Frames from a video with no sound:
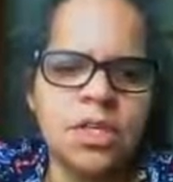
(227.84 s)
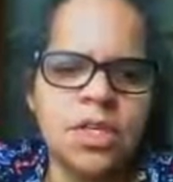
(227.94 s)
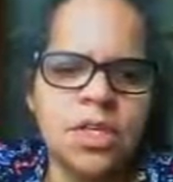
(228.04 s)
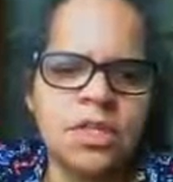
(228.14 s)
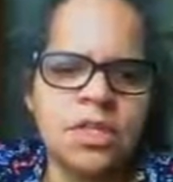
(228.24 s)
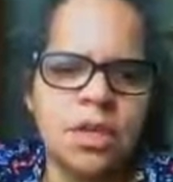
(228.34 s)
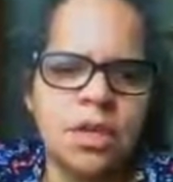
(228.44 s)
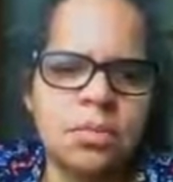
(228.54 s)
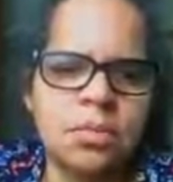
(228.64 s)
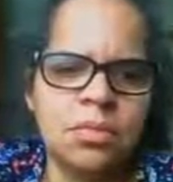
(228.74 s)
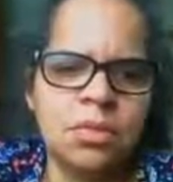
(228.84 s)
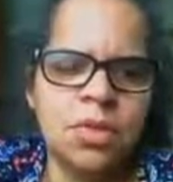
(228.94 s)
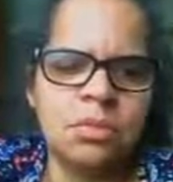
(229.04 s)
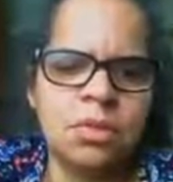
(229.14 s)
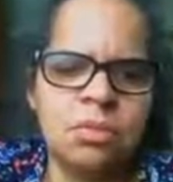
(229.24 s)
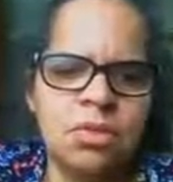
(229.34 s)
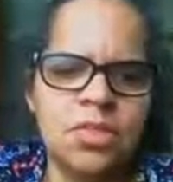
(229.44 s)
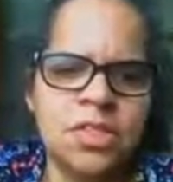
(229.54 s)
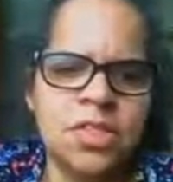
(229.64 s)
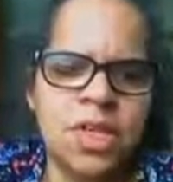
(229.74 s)
On the desktop. Let me move
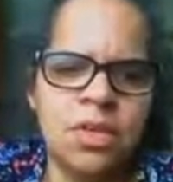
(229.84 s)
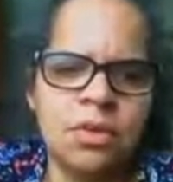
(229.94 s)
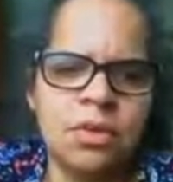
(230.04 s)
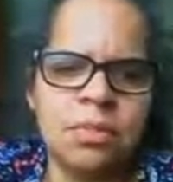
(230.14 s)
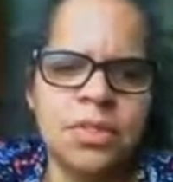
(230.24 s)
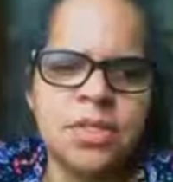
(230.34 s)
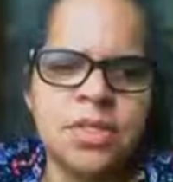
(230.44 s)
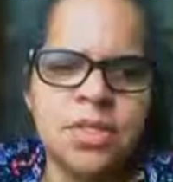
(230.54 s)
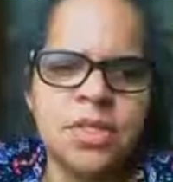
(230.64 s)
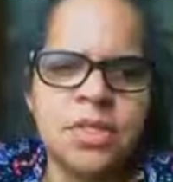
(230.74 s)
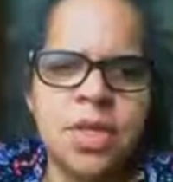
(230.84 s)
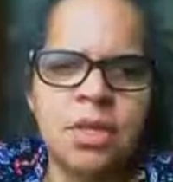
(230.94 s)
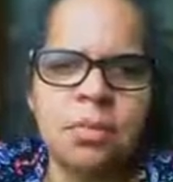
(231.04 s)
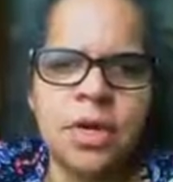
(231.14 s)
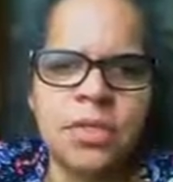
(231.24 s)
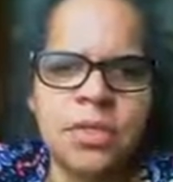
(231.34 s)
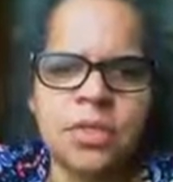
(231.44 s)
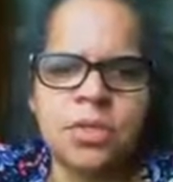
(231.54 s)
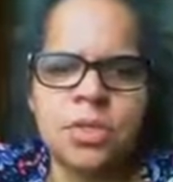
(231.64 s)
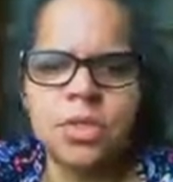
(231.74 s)
this down a little bit so you can see how the
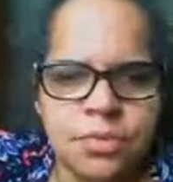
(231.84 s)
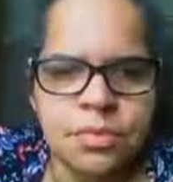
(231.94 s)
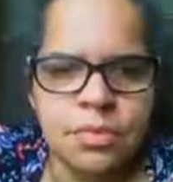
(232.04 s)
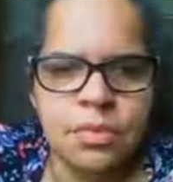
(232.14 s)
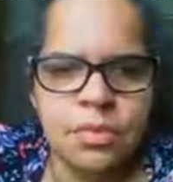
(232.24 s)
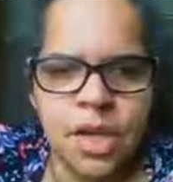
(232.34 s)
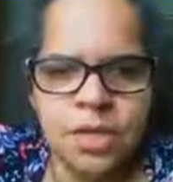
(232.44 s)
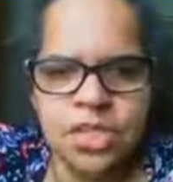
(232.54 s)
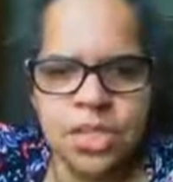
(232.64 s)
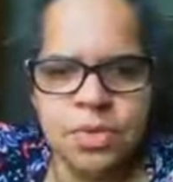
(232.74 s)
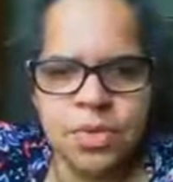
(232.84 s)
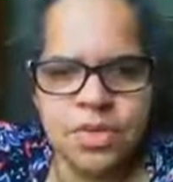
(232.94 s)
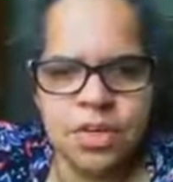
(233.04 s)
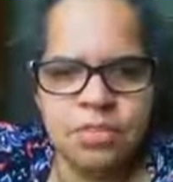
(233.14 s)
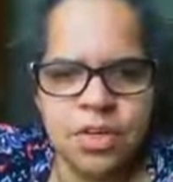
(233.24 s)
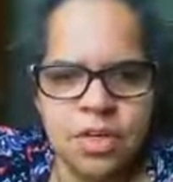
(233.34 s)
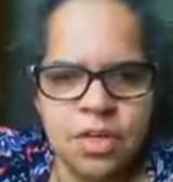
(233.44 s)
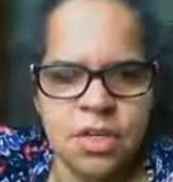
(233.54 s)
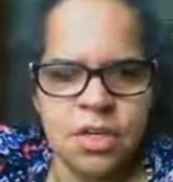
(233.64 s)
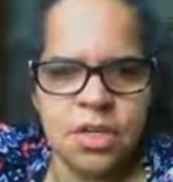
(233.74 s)
process works. Actually, I want to save it
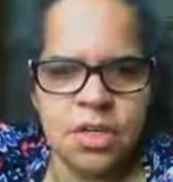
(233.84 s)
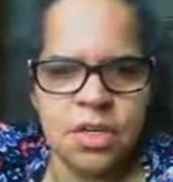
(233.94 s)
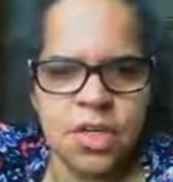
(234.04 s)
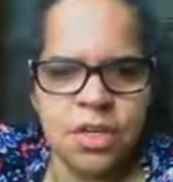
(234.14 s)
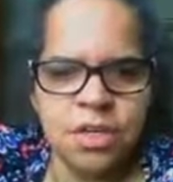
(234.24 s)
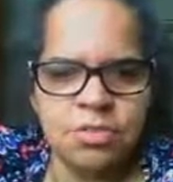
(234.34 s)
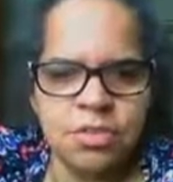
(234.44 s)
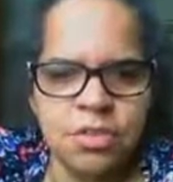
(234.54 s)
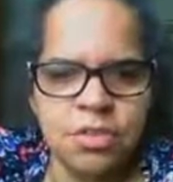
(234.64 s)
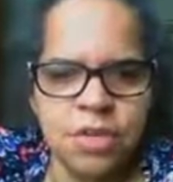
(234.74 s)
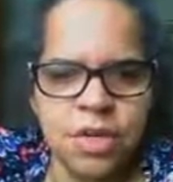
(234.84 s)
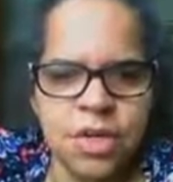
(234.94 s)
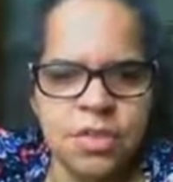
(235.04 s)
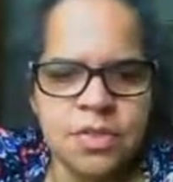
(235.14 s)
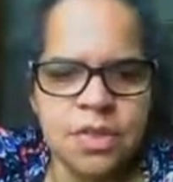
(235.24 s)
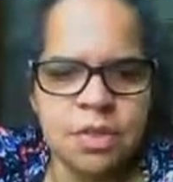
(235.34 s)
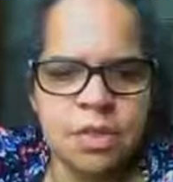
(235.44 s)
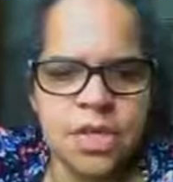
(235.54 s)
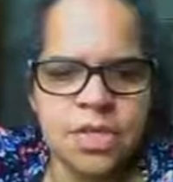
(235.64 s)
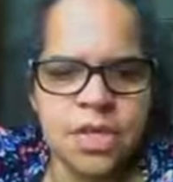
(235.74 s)
in eCover Authority.
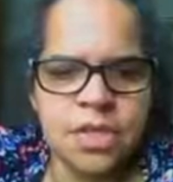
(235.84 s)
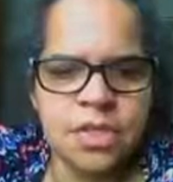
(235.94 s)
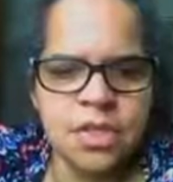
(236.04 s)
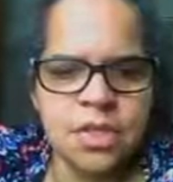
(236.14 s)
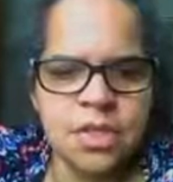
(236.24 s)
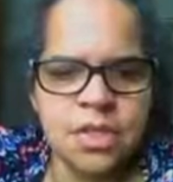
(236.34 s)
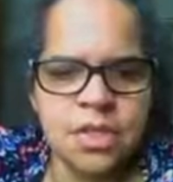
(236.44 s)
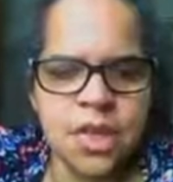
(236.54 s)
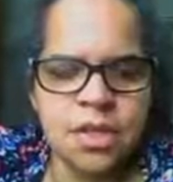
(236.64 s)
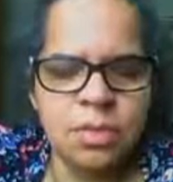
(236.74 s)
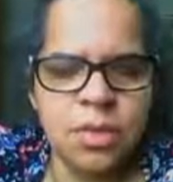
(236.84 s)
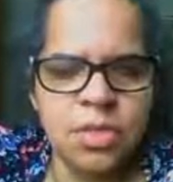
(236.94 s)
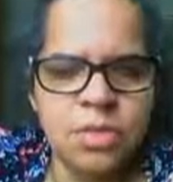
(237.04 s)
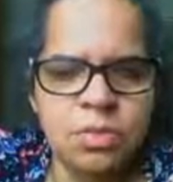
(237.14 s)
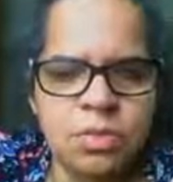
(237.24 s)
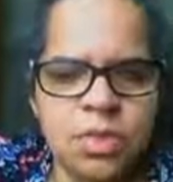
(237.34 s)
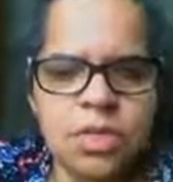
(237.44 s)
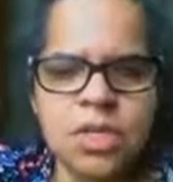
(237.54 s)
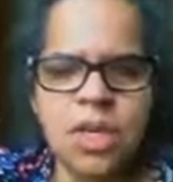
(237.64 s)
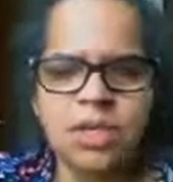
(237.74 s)
So I take this document, it's a
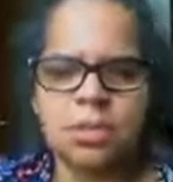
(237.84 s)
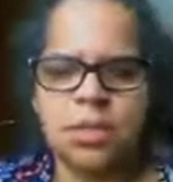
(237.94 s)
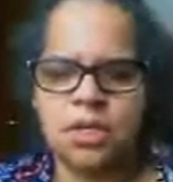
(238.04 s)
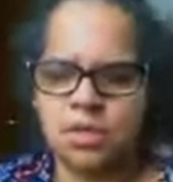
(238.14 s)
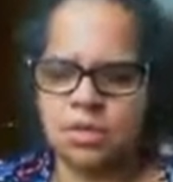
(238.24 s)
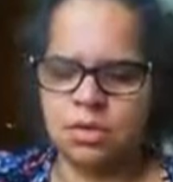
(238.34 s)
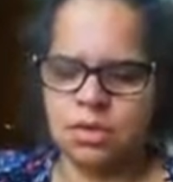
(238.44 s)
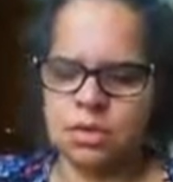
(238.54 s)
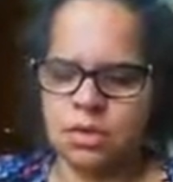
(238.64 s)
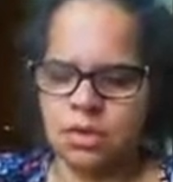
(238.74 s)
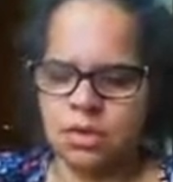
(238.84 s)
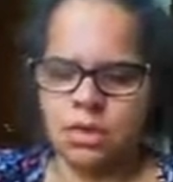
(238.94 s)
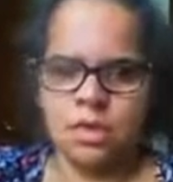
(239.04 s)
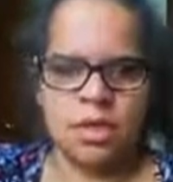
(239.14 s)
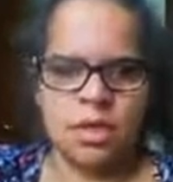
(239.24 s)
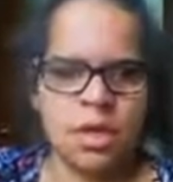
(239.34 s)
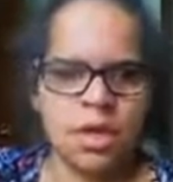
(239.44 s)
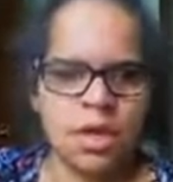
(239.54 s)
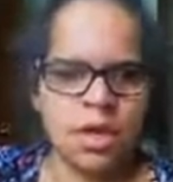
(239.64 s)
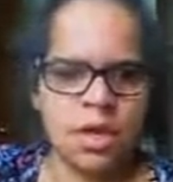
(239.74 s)
Word document,
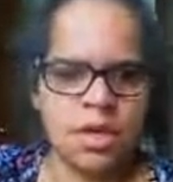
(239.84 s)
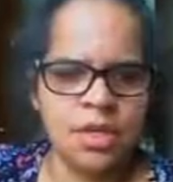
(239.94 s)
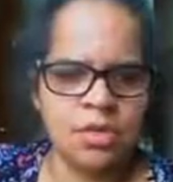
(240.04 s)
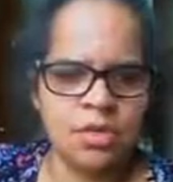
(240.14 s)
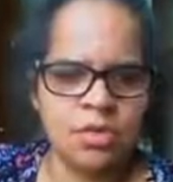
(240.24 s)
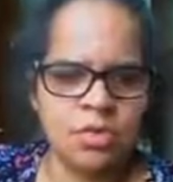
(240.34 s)
and I can